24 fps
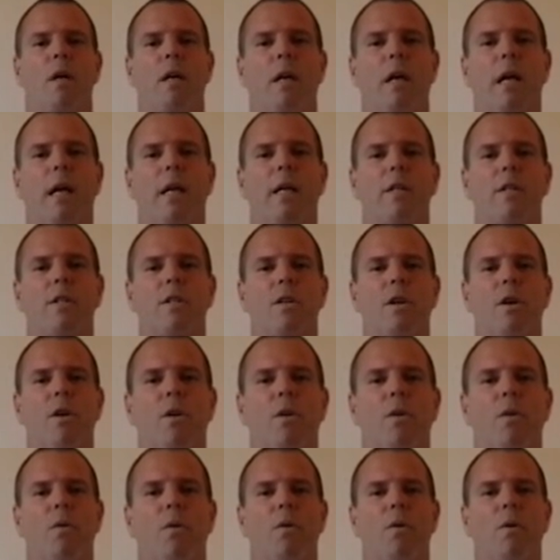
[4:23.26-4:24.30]
And
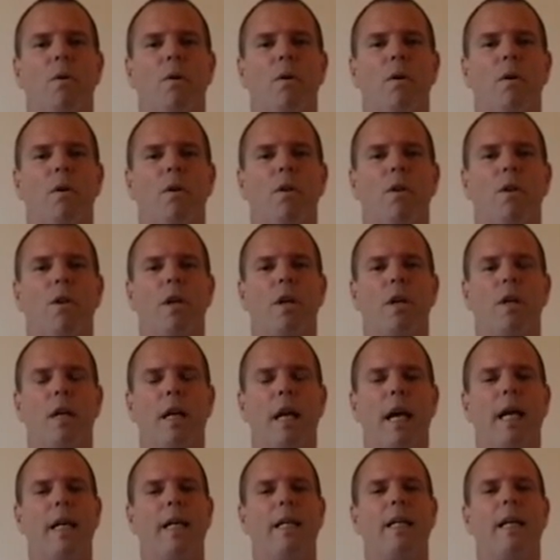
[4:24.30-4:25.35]
so you
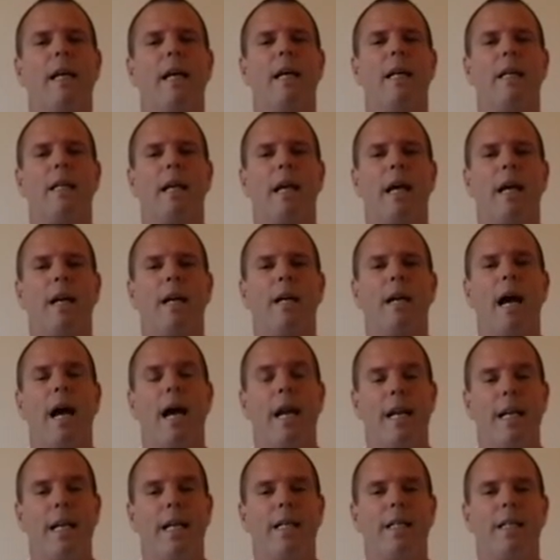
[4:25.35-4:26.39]
got to take that,
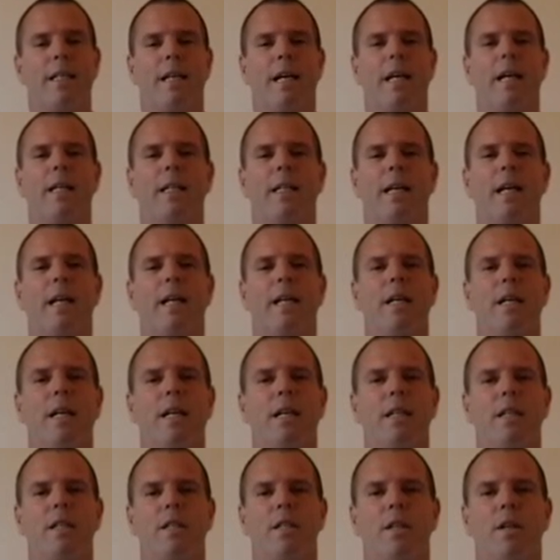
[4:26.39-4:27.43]
I need to take that into
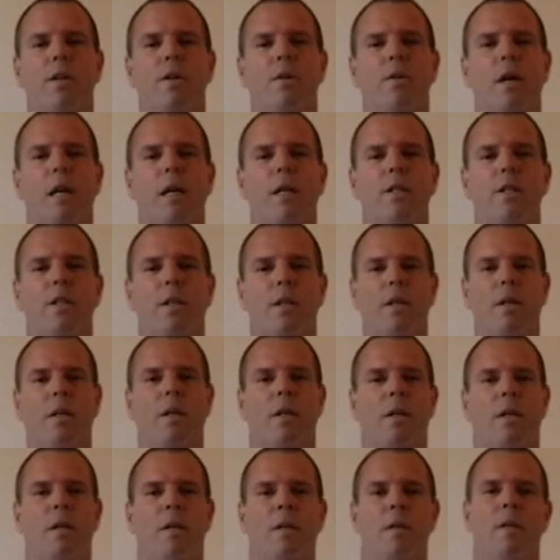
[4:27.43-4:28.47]
consideration.
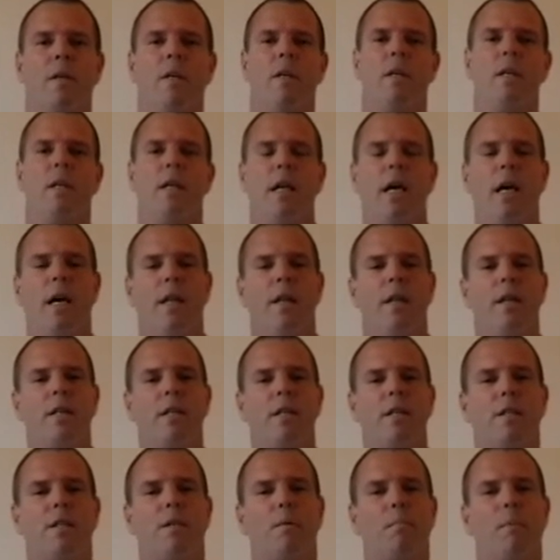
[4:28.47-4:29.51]
Yeah, this
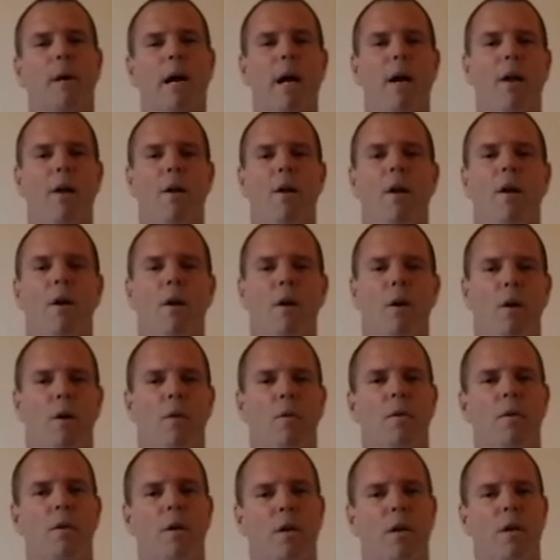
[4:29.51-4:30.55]
is about,
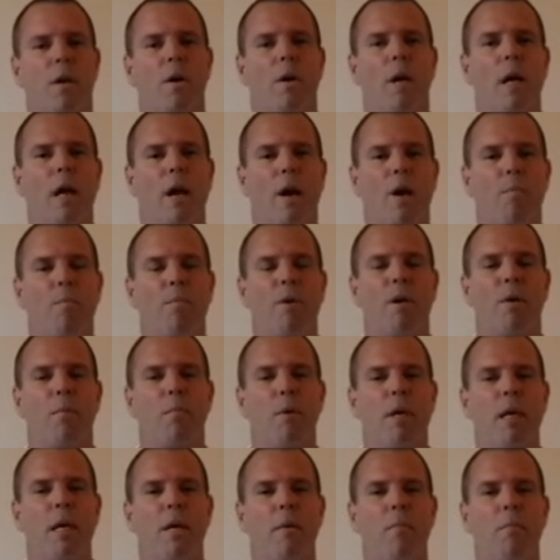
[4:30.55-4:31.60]
helping
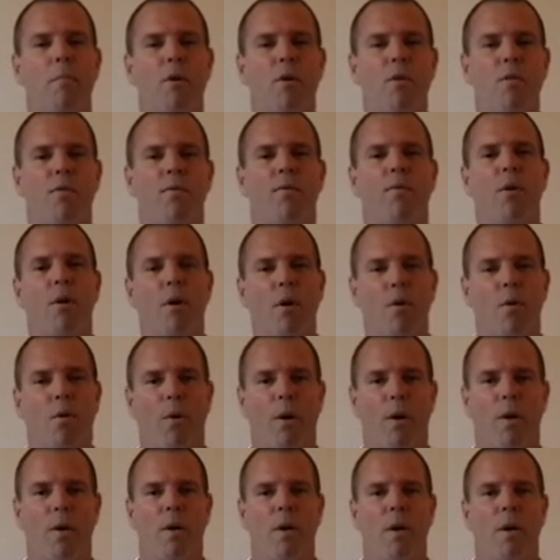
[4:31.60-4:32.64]
me move
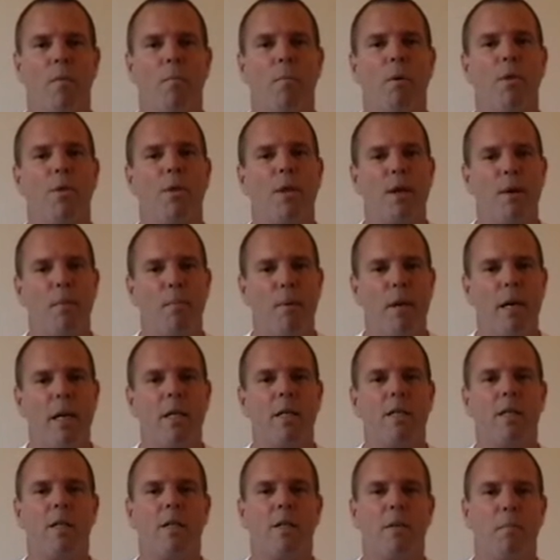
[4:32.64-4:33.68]
forward, but the
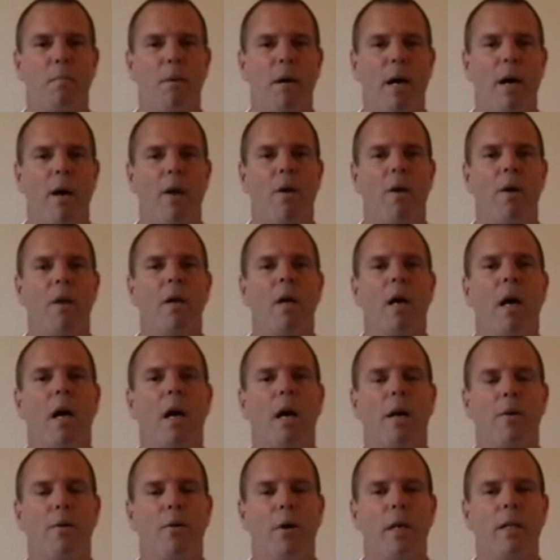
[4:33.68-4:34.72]
amends is about
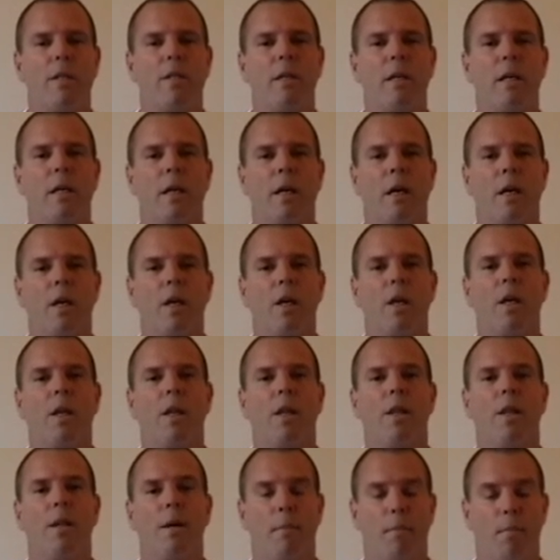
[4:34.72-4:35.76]
addressing
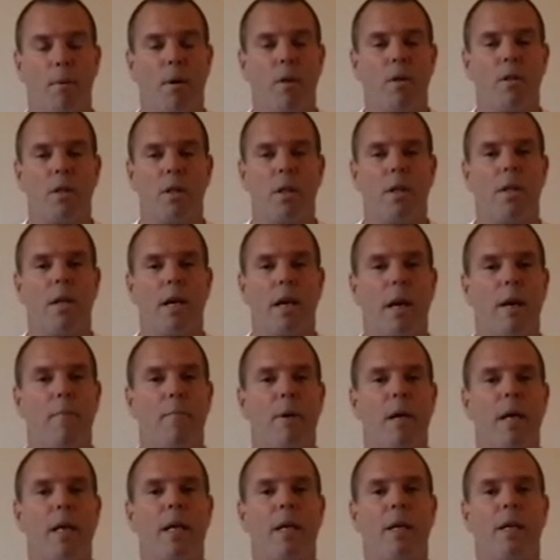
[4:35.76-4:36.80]
the person that I'm
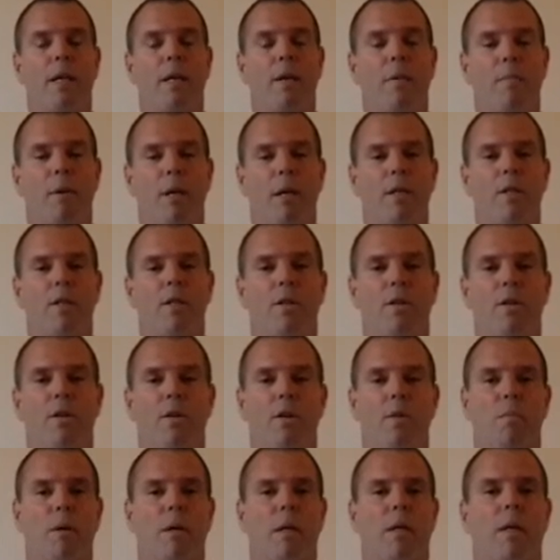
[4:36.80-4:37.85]
making the amends to
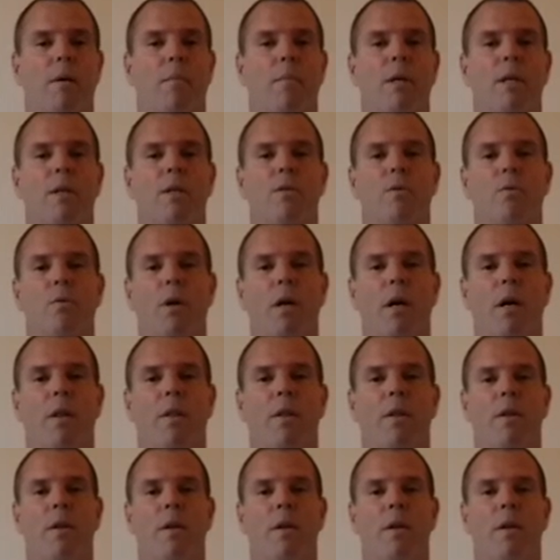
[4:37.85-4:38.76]
or amends with.